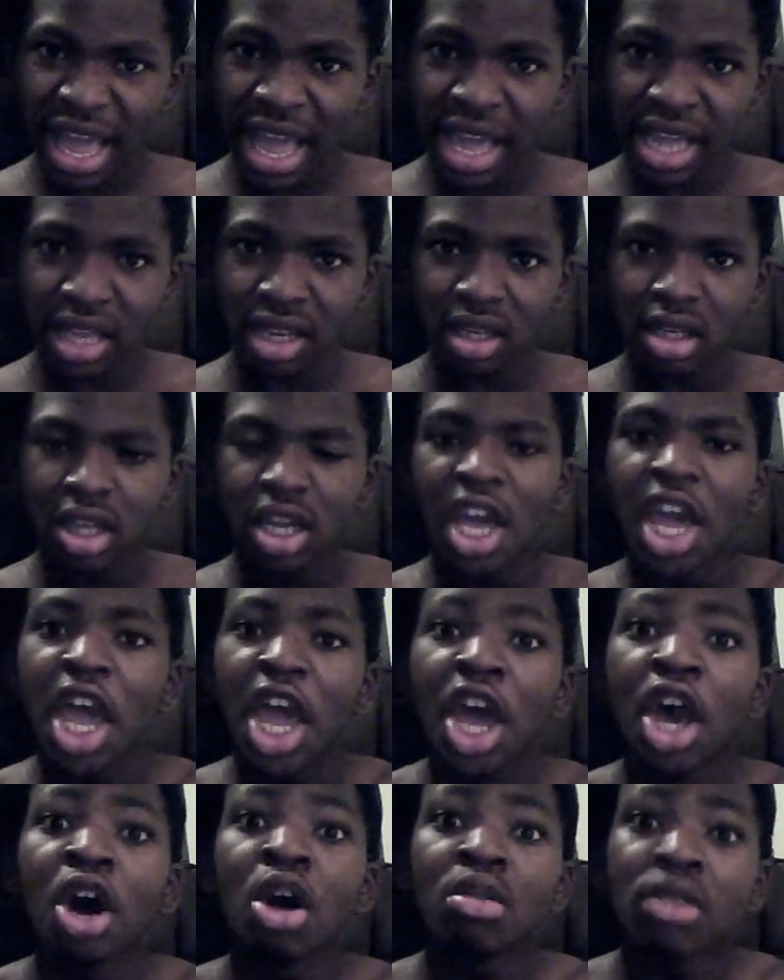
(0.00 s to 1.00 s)
Hell
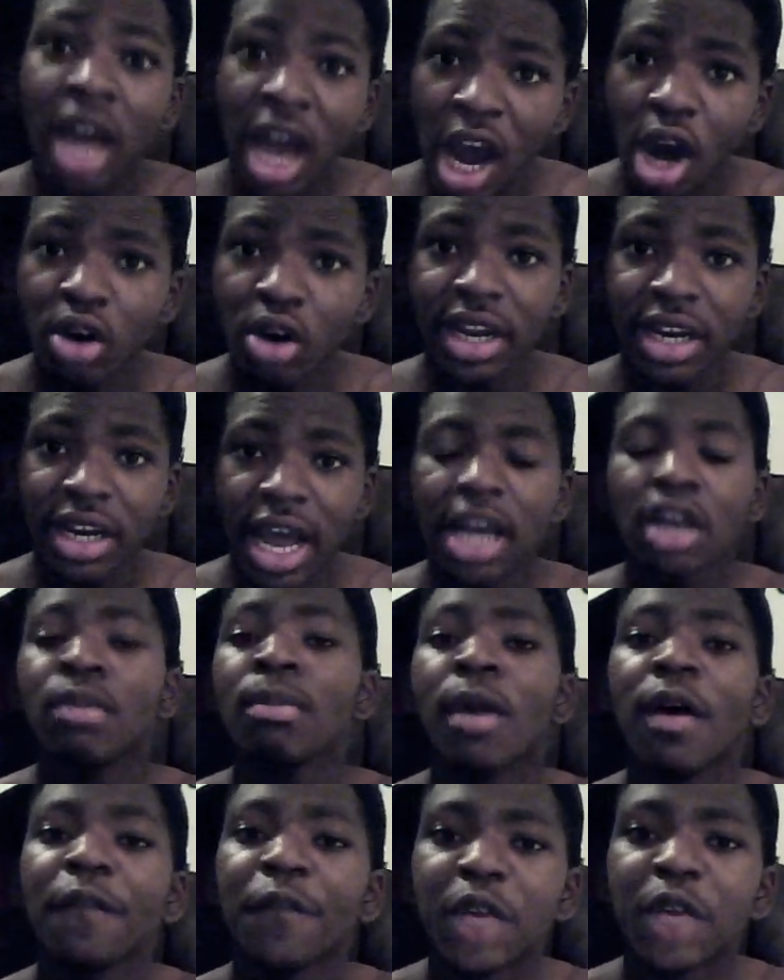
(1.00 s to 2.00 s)
no, they not. Them motherfuckers
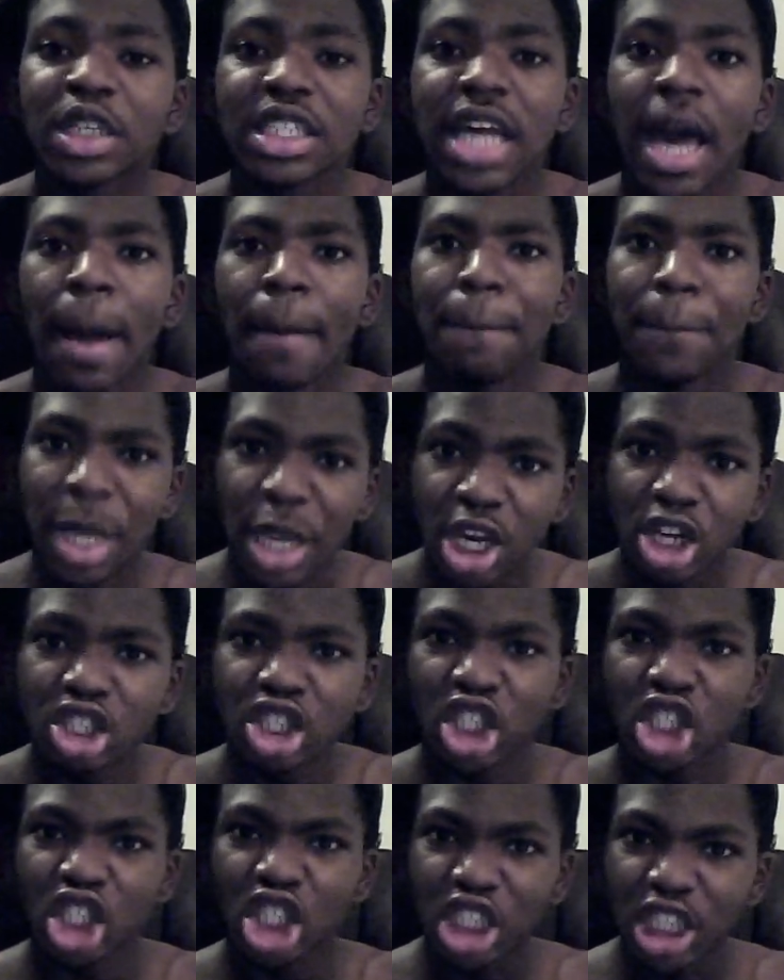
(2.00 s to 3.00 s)
got beards and shit
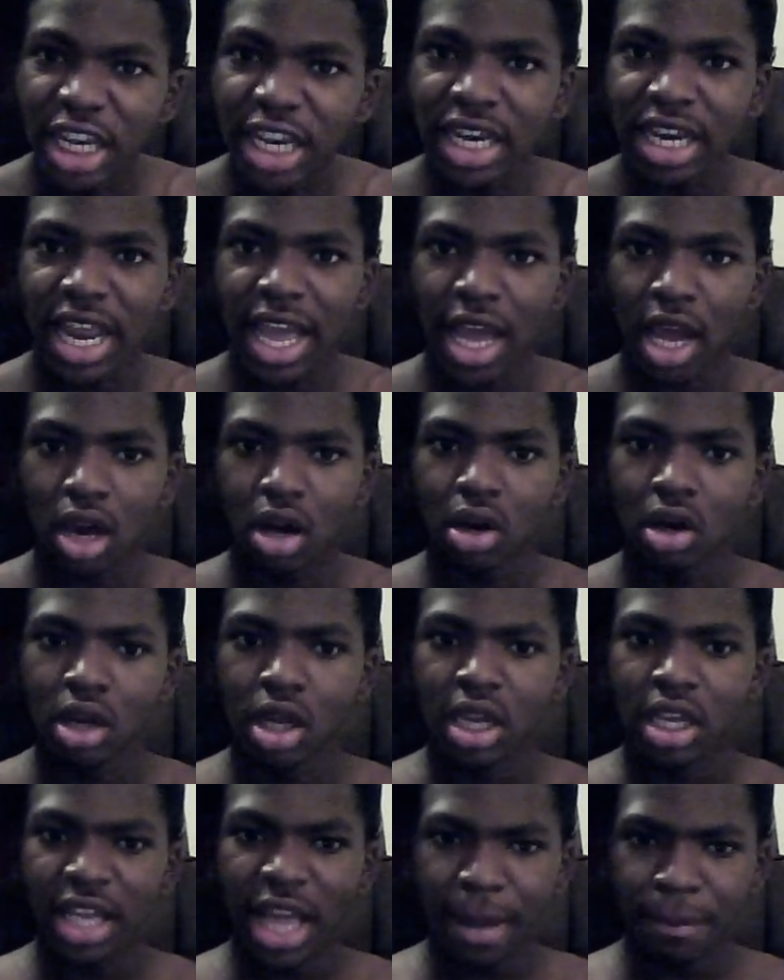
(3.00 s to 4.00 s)
now. Got
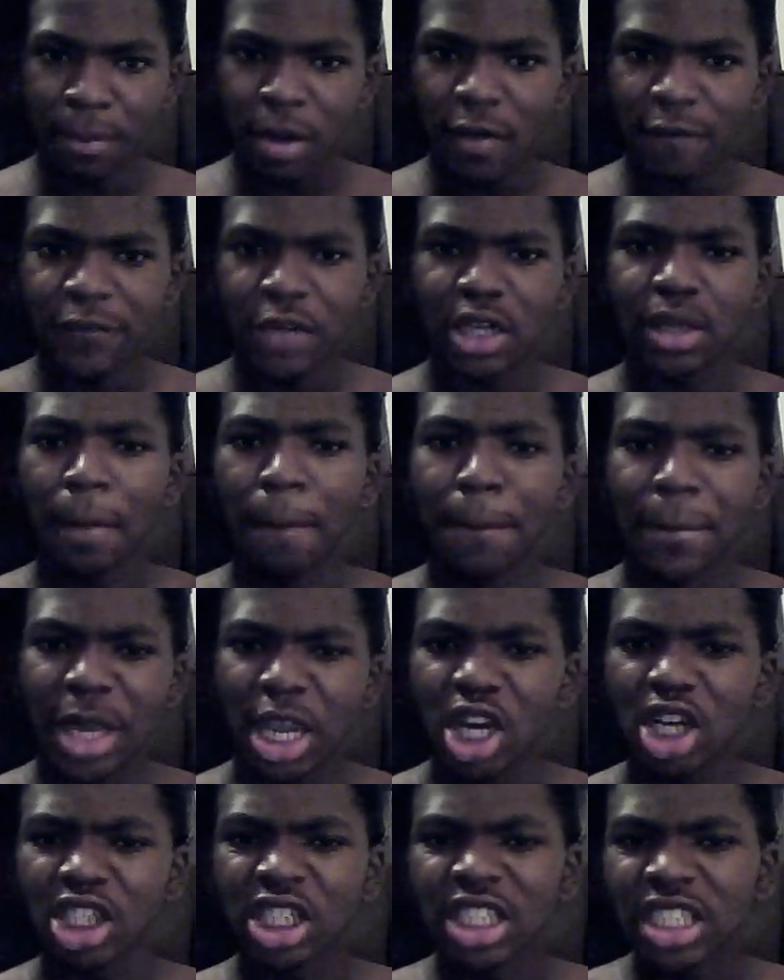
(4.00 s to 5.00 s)
motherfucking beard.
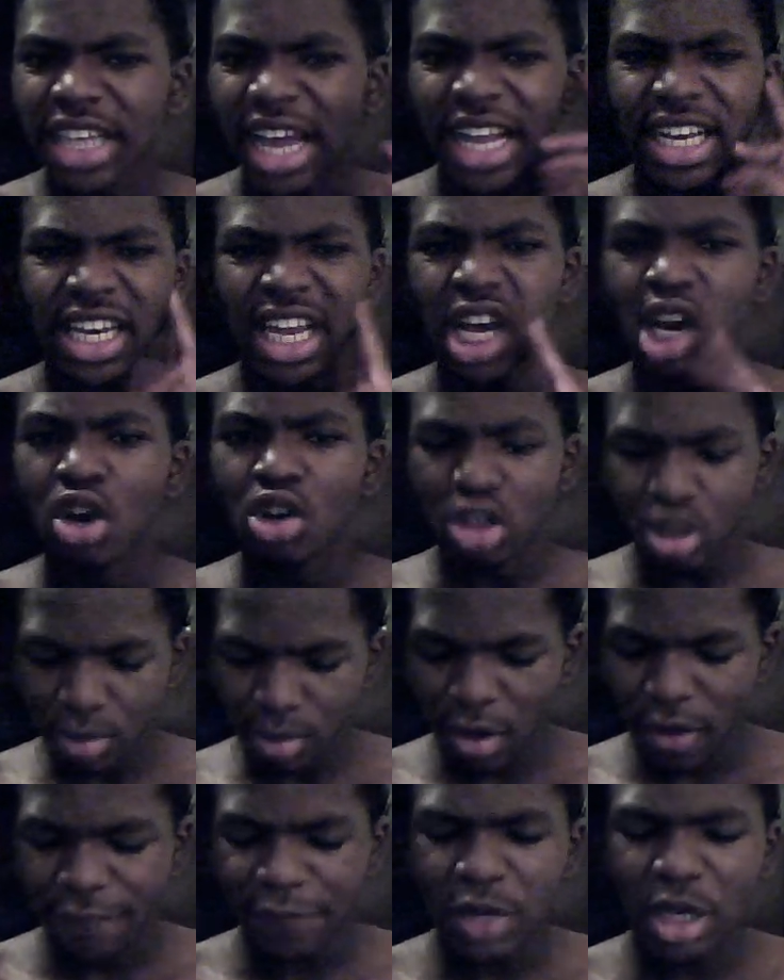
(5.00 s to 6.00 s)
Goddamn, them
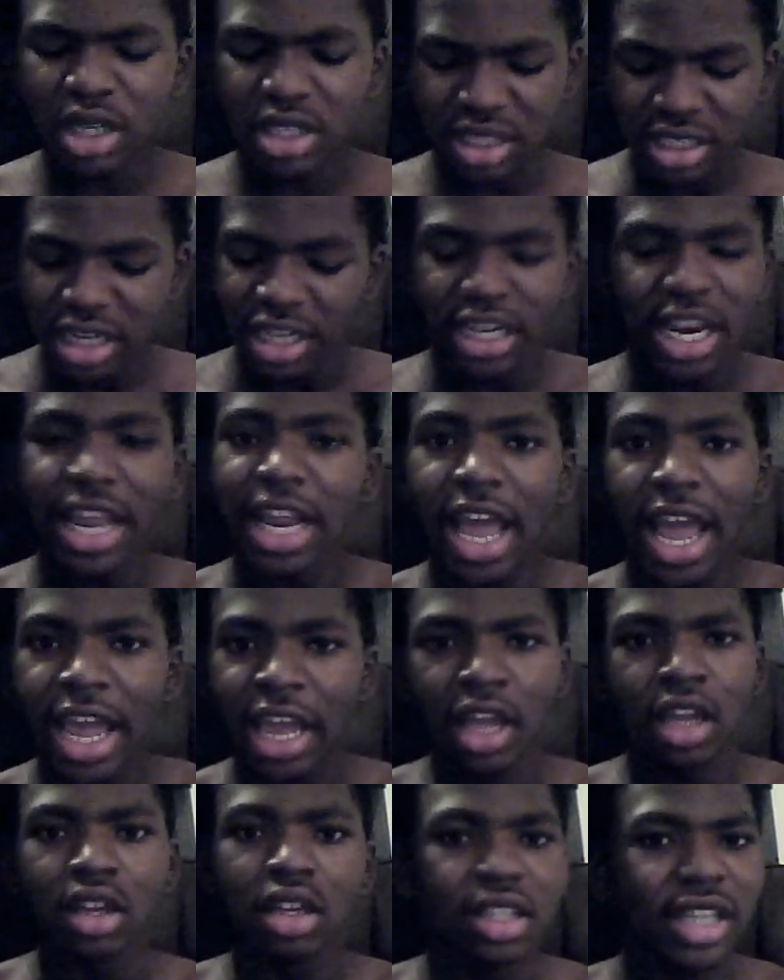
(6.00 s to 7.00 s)
motherfuckers, they hey, they
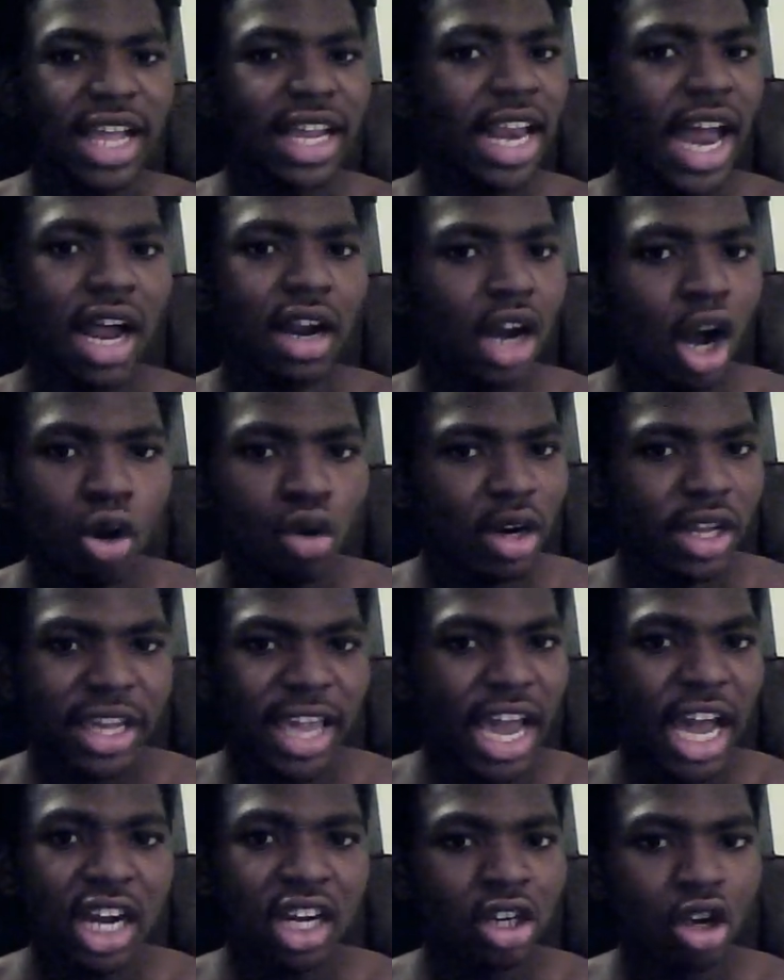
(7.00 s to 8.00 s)
not on the counter no
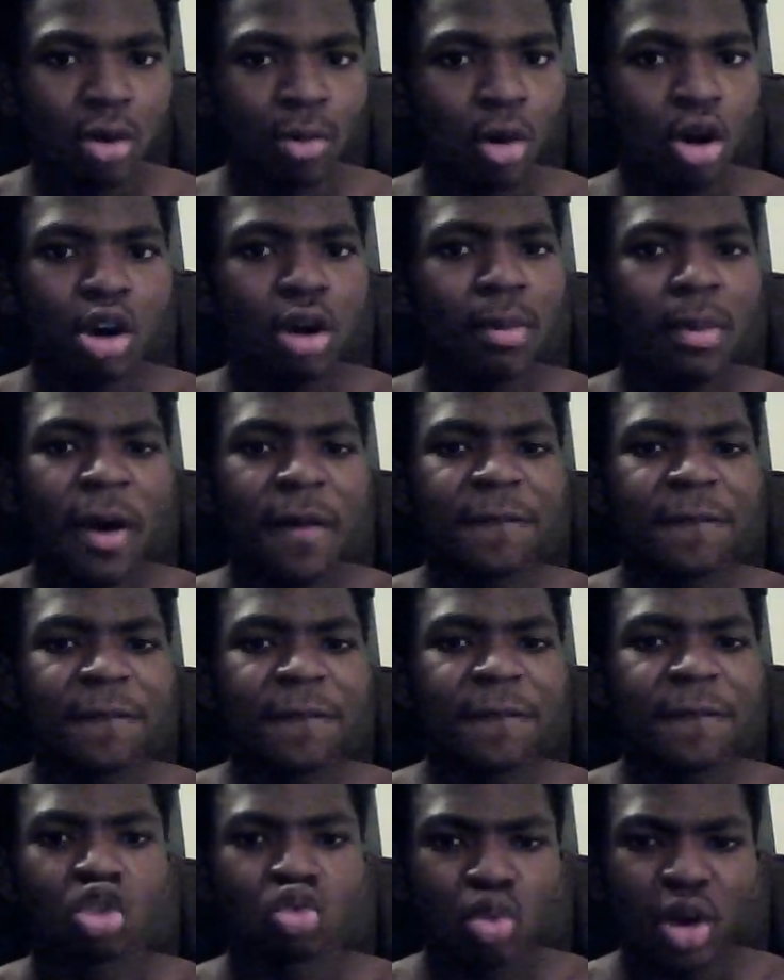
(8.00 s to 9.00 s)
more. Them motherfuckers
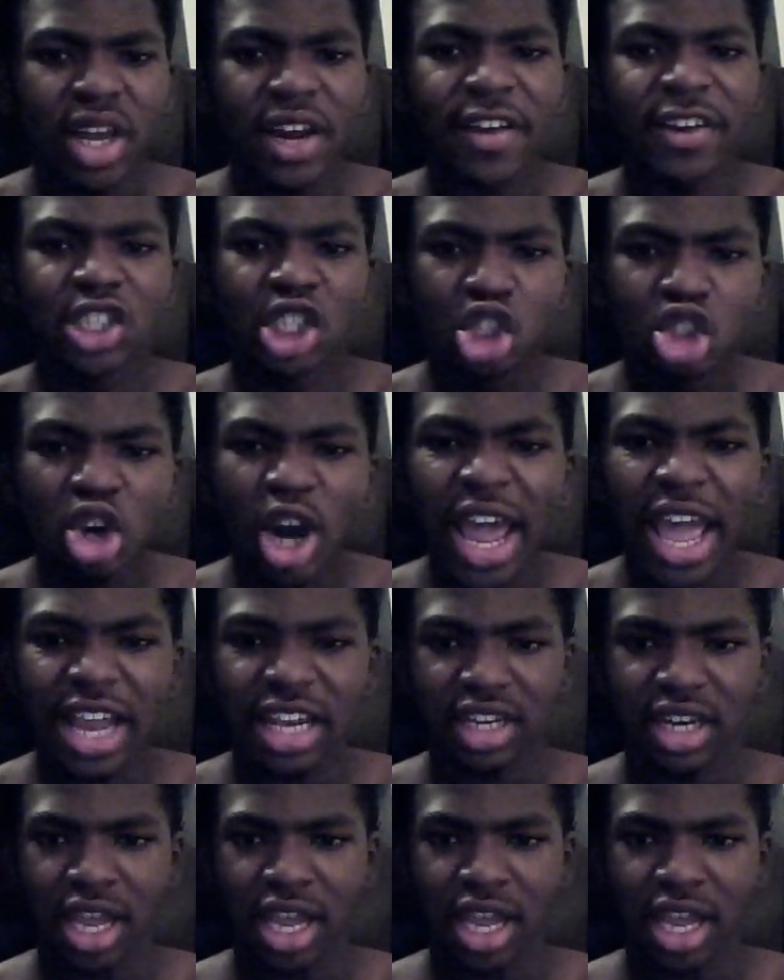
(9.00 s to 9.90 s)
running track now.